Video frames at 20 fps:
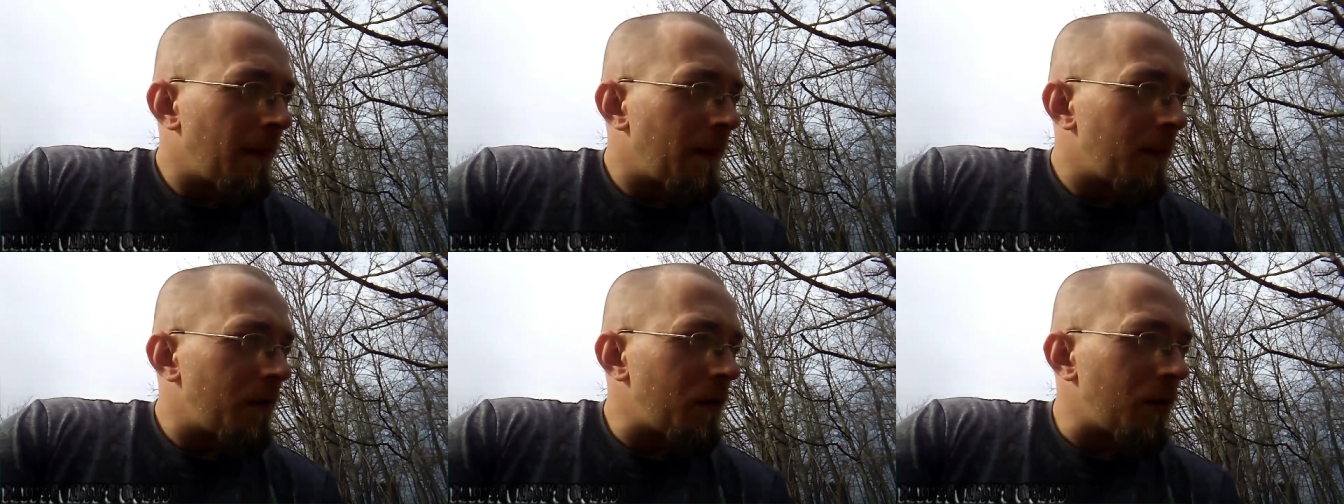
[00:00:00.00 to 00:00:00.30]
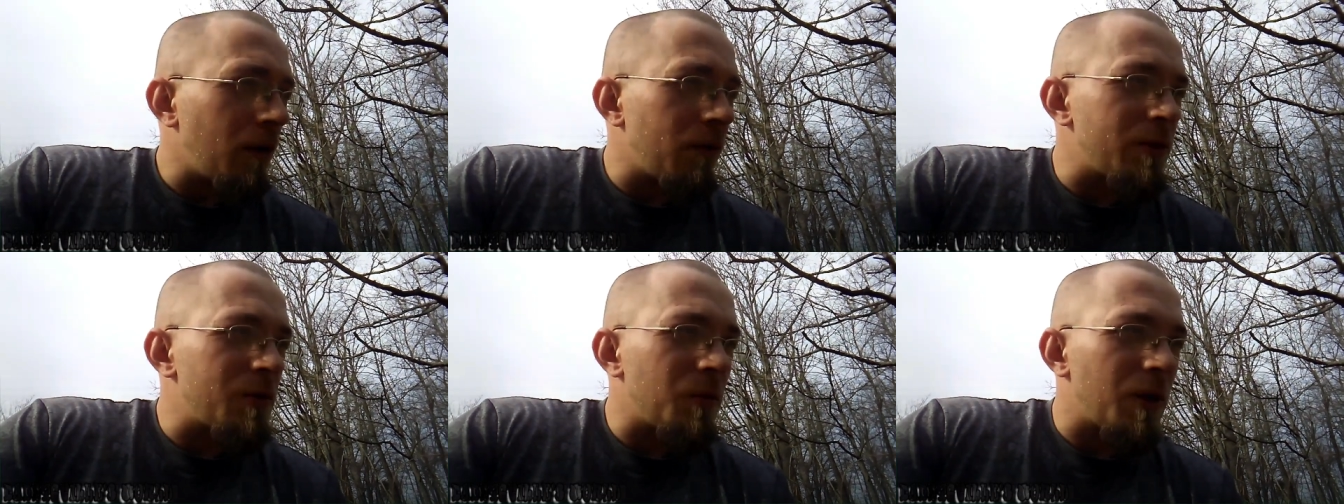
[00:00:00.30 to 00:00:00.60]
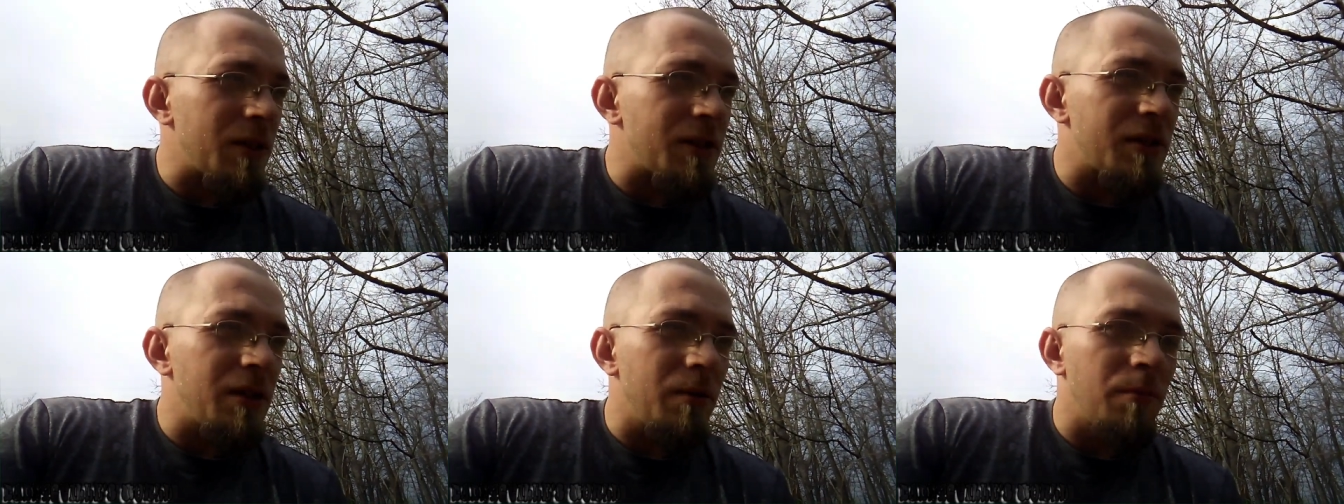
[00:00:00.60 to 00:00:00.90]
you always
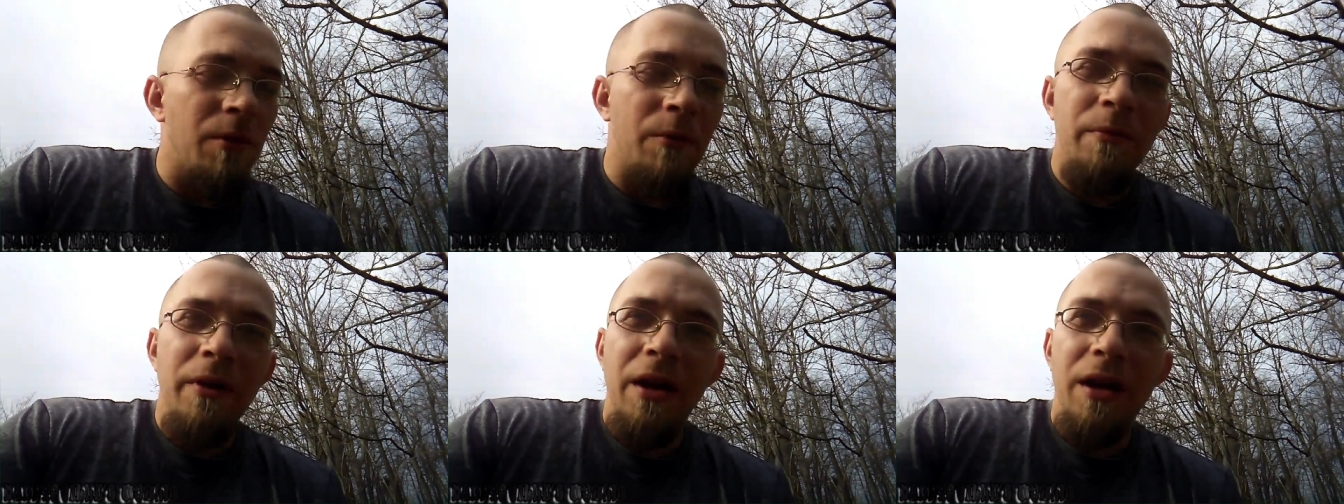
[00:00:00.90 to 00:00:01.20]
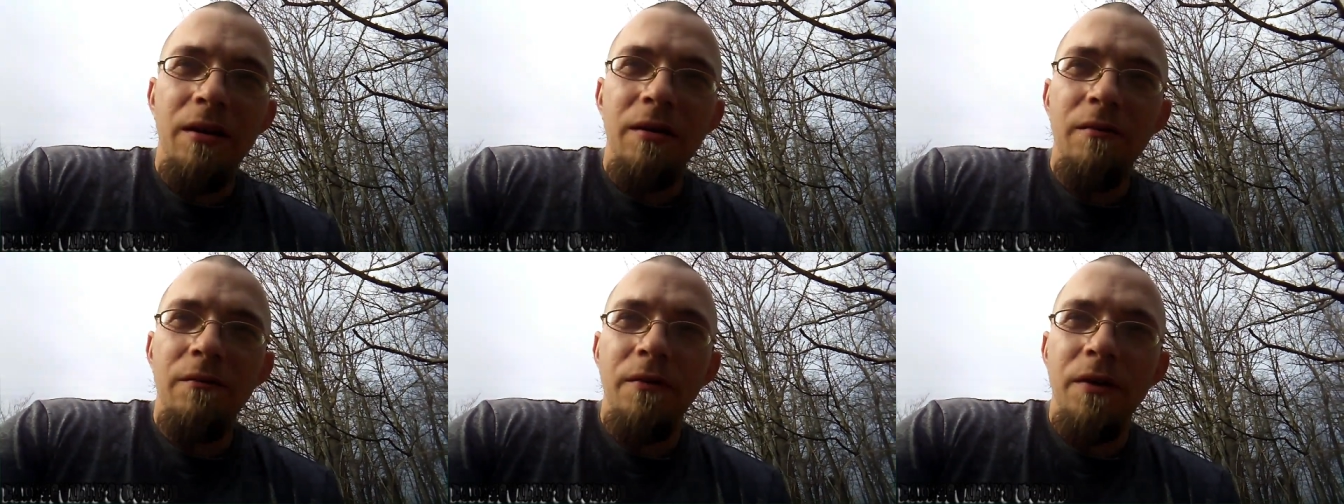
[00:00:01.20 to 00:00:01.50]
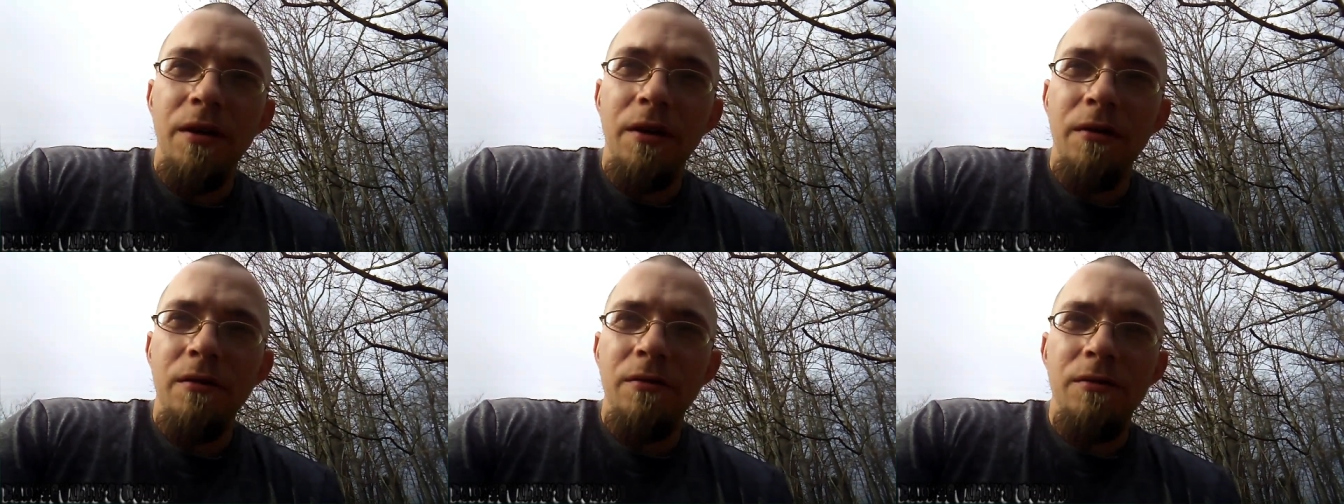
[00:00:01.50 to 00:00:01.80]
watch them abandoned
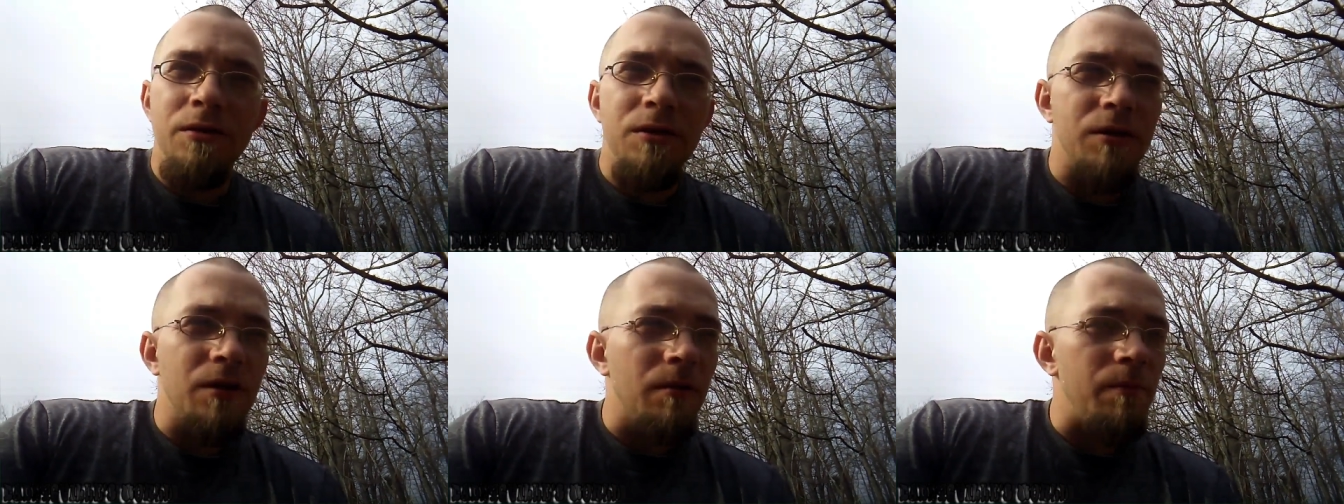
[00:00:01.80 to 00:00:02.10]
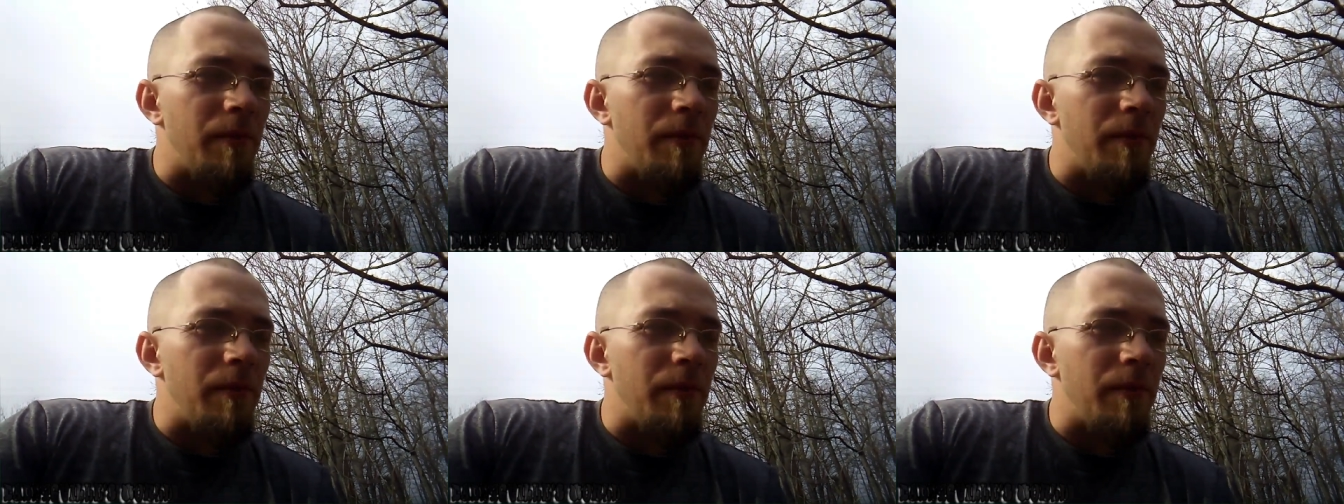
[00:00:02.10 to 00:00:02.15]
videos,